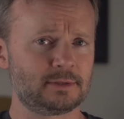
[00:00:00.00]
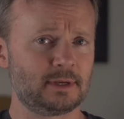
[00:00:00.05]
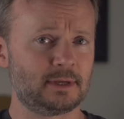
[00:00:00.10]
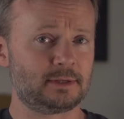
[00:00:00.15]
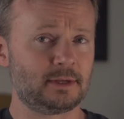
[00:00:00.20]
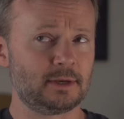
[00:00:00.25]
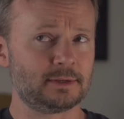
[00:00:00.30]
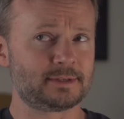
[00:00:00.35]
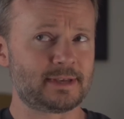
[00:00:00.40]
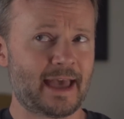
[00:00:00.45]
It
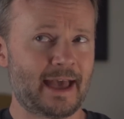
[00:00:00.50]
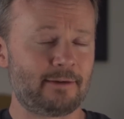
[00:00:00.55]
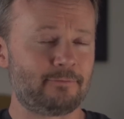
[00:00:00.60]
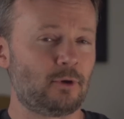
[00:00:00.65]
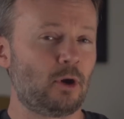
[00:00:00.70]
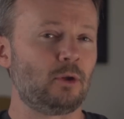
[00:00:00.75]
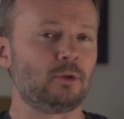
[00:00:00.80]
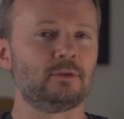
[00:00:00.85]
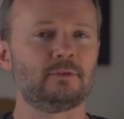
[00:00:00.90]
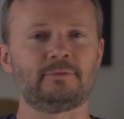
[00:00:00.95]
does have
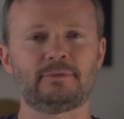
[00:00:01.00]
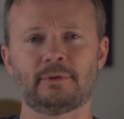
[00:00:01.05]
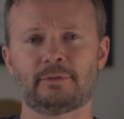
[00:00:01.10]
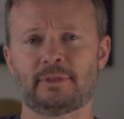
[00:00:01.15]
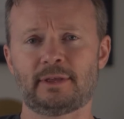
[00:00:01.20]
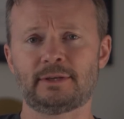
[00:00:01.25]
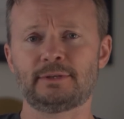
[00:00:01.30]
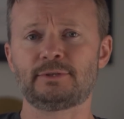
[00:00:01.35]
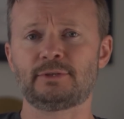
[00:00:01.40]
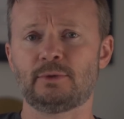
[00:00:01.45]
all of the
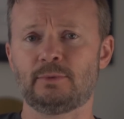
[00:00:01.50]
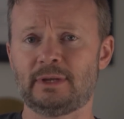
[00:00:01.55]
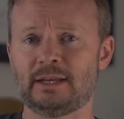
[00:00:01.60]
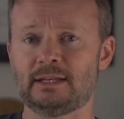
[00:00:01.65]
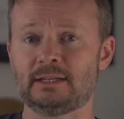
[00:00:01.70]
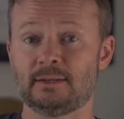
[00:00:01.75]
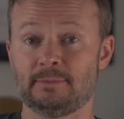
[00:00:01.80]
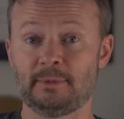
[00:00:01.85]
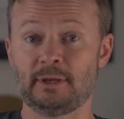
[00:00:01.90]
things you need to